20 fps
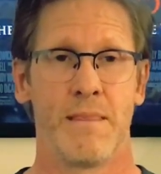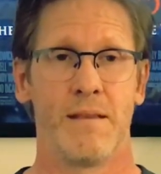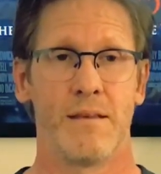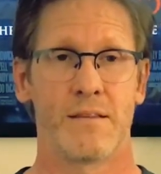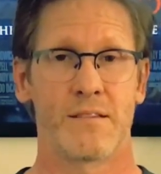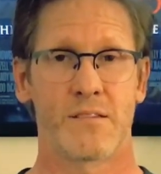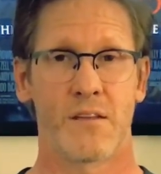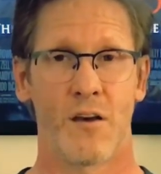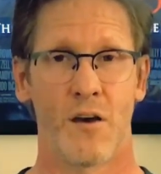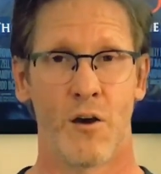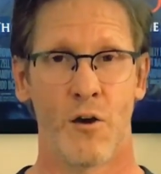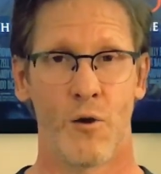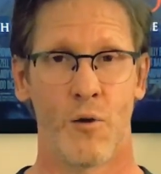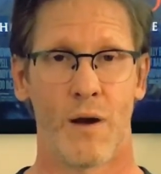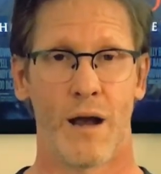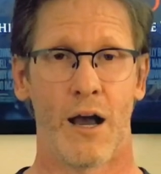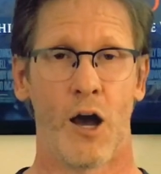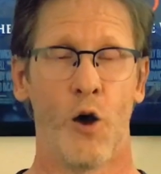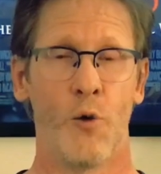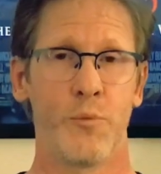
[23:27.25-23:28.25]
So
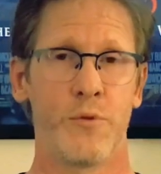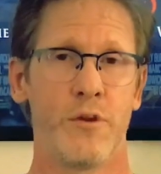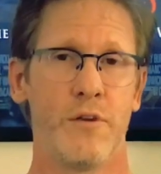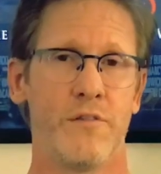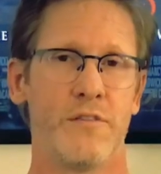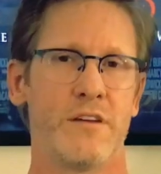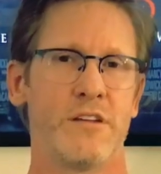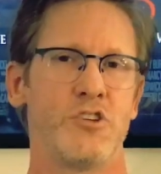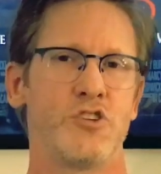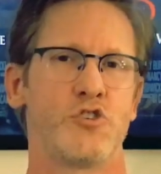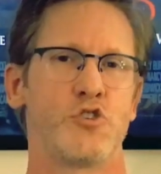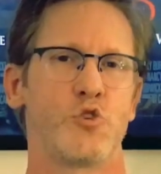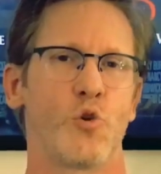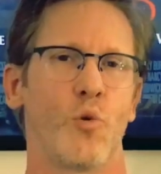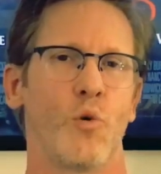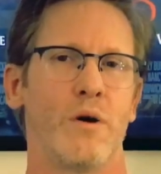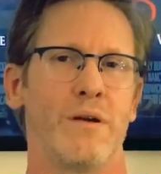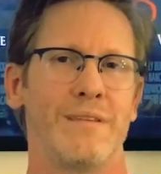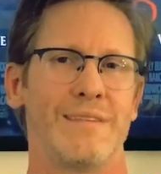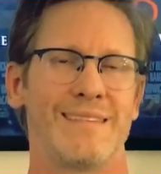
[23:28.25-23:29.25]
I hope you've
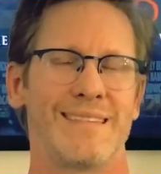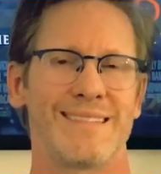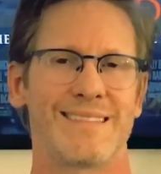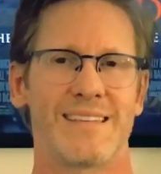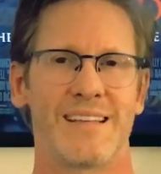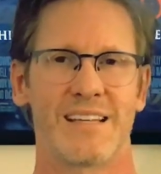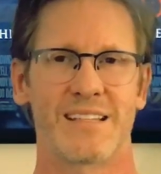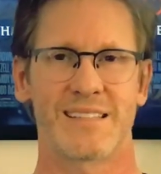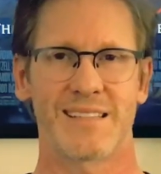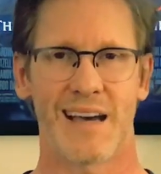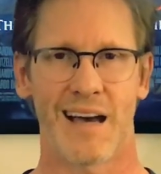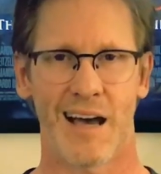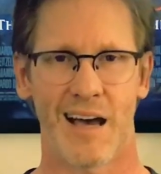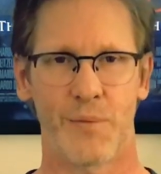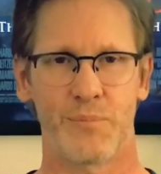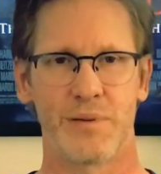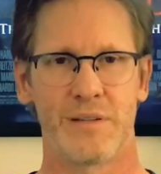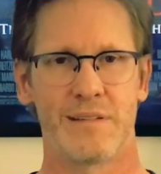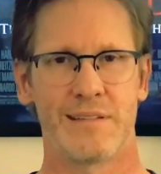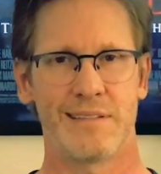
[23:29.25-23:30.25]
enjoyed this
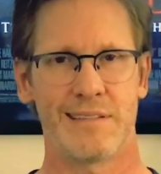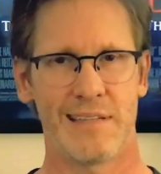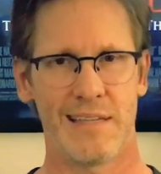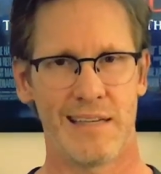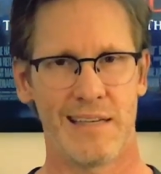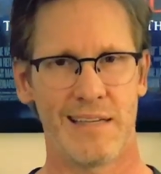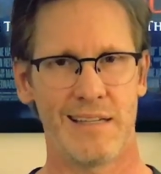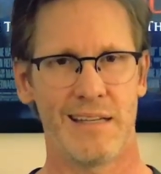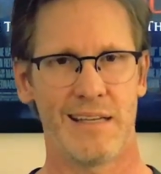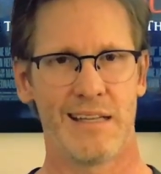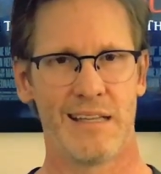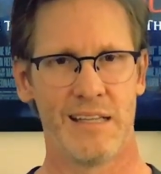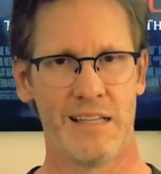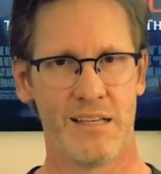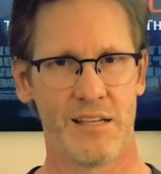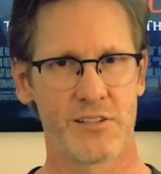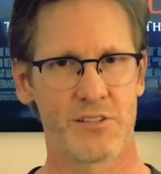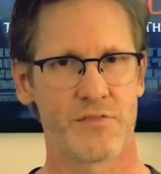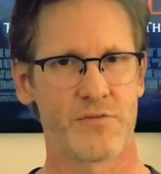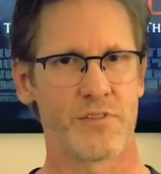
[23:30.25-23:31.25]
top 10
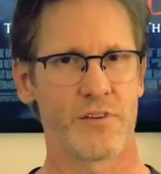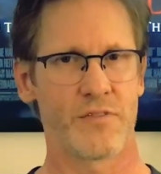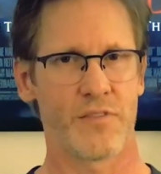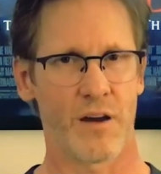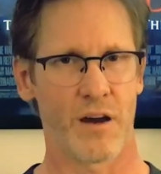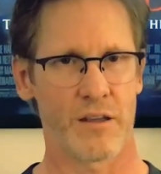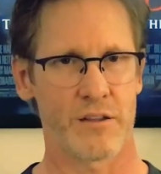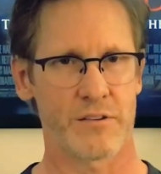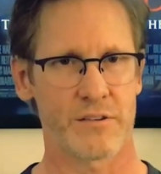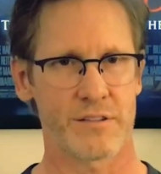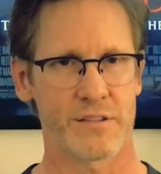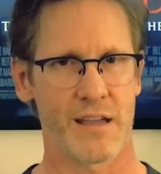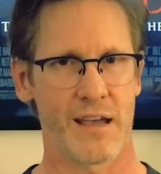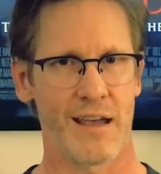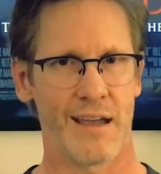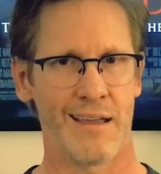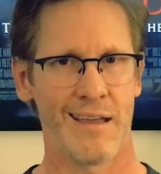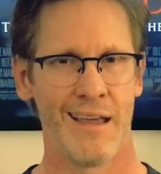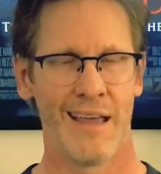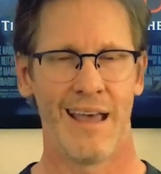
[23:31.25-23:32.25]
list for Father's
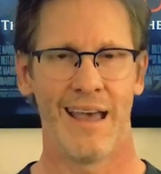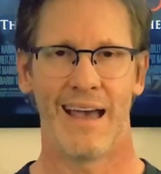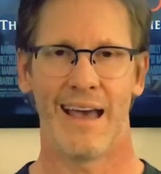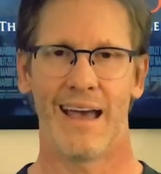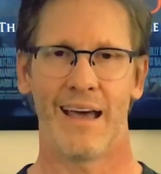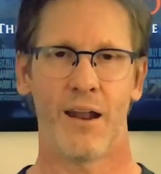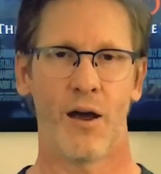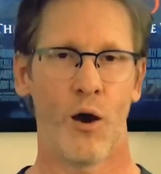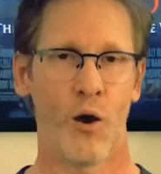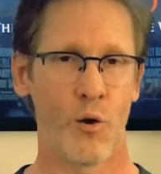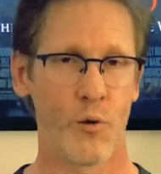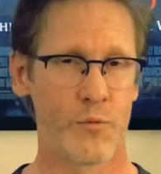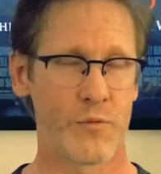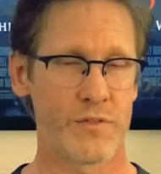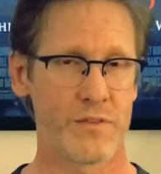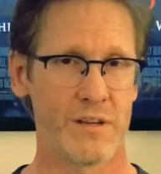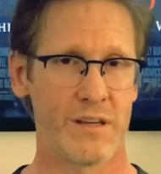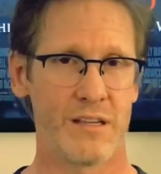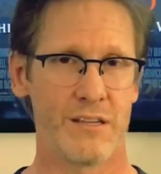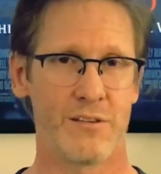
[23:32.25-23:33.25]
Day, and
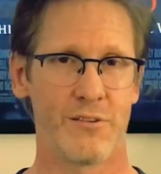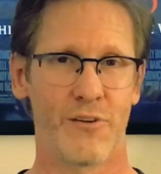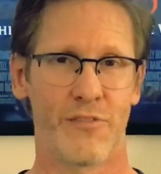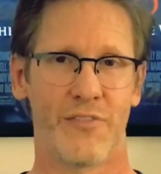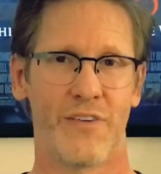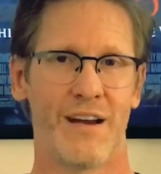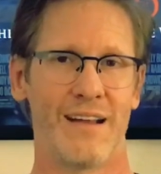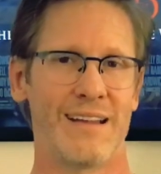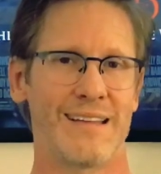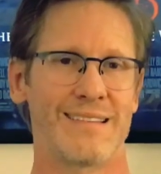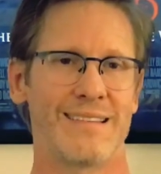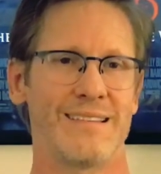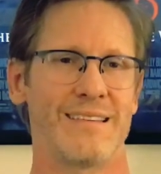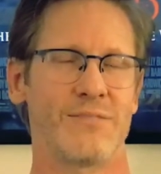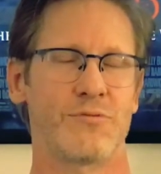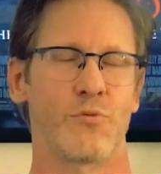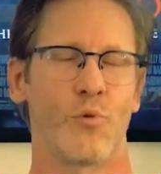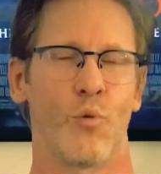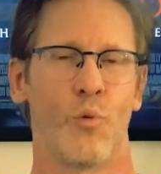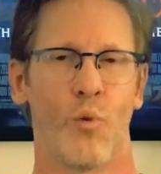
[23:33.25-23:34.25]
hopefully you'll find at
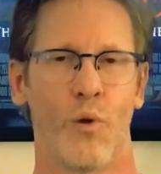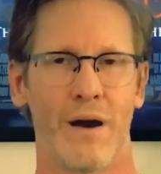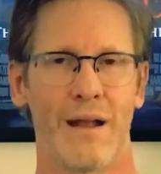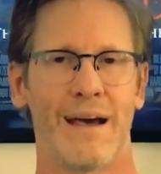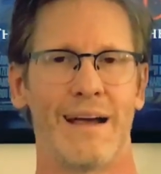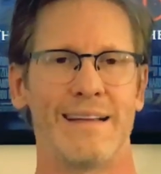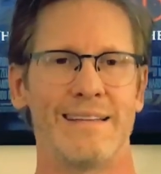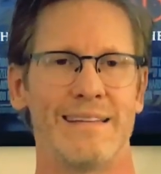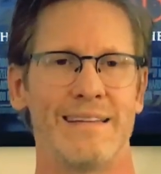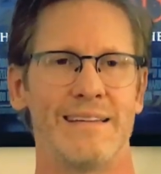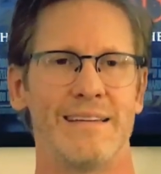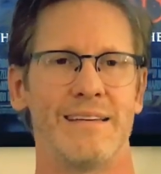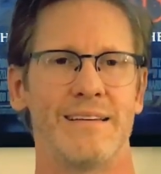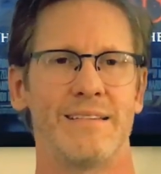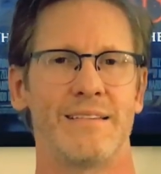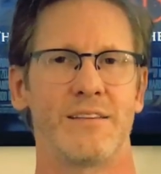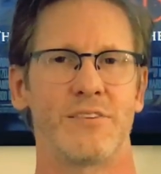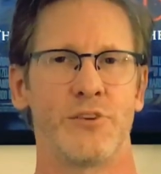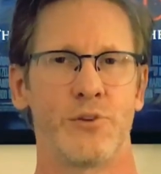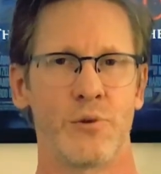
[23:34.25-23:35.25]
least one idea
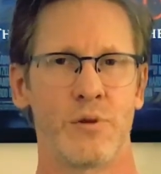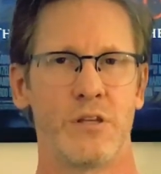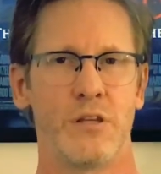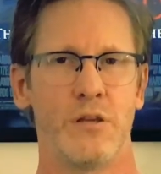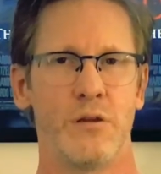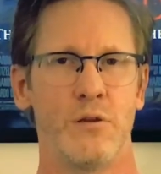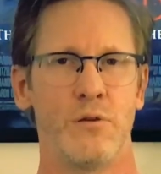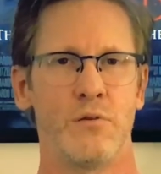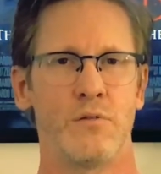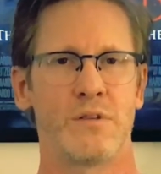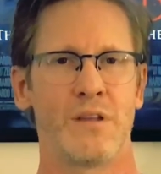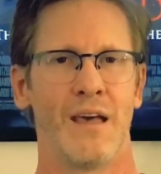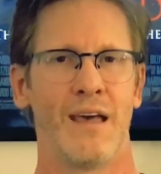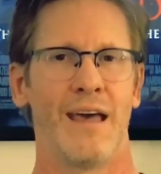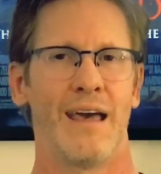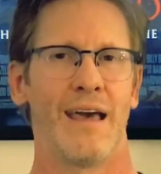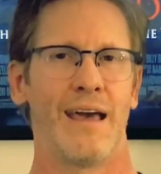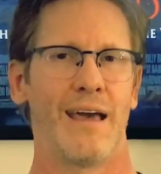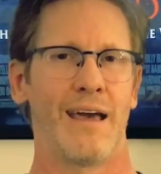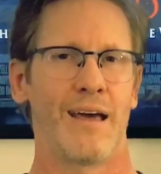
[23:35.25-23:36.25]
that you could use,
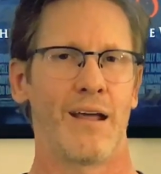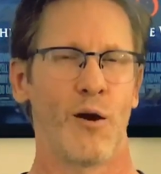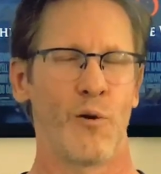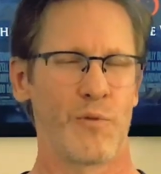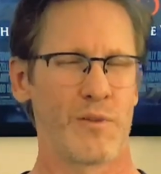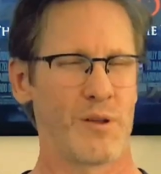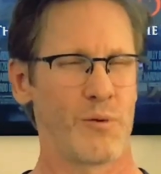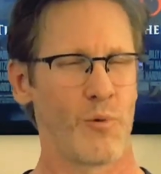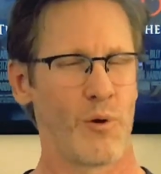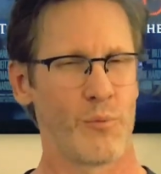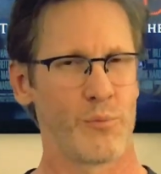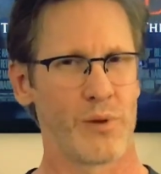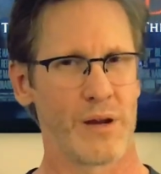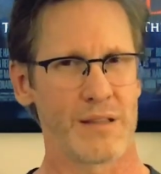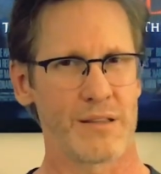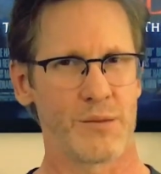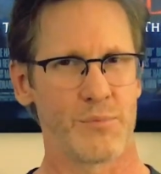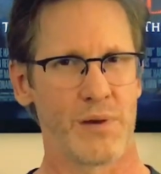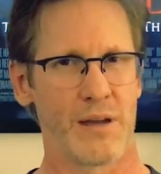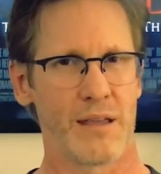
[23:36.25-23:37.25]
and hopefully it won't
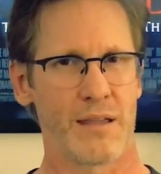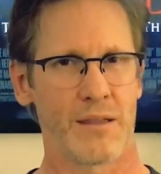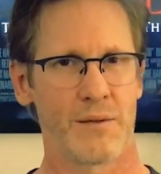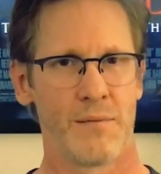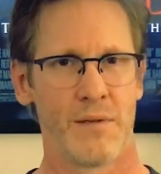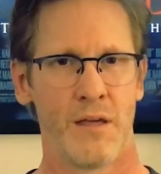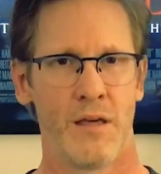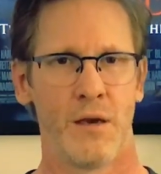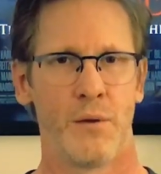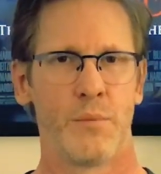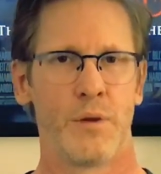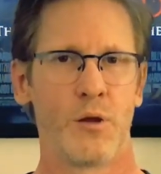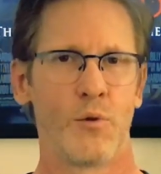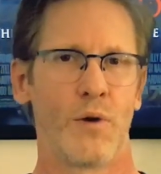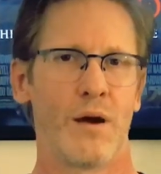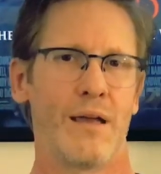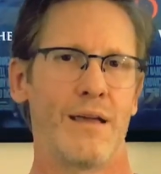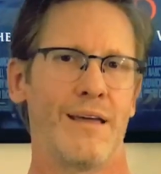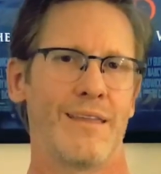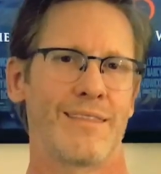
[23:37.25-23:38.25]
break the bank. But
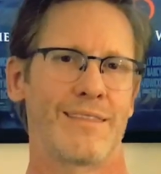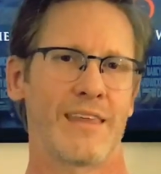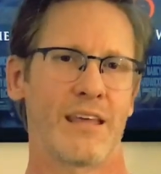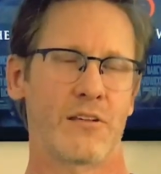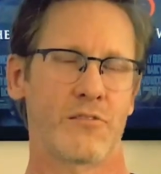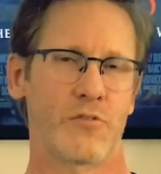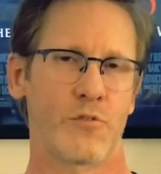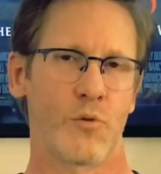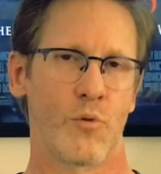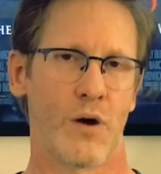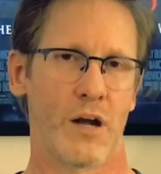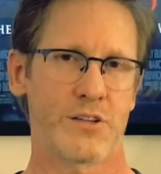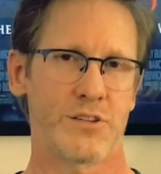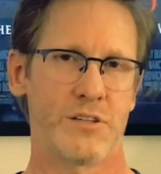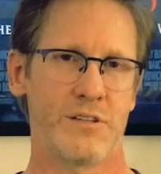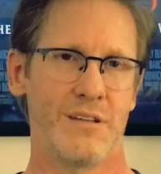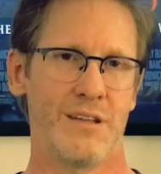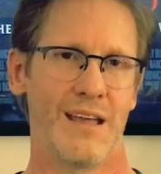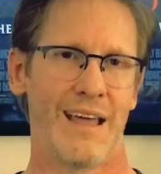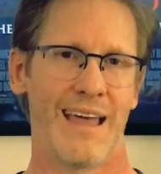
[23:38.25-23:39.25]
anyway, thanks for
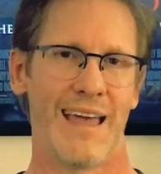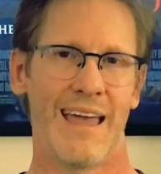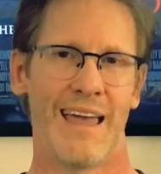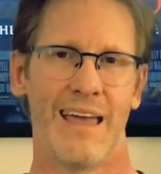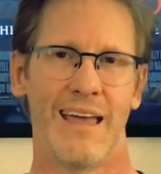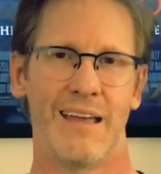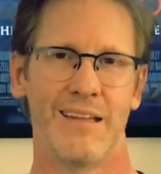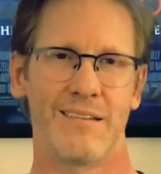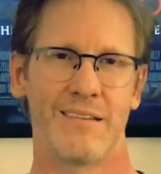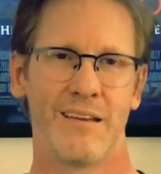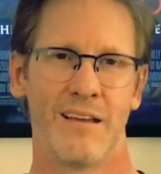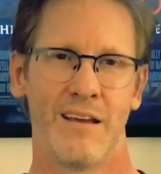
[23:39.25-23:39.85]
watching, and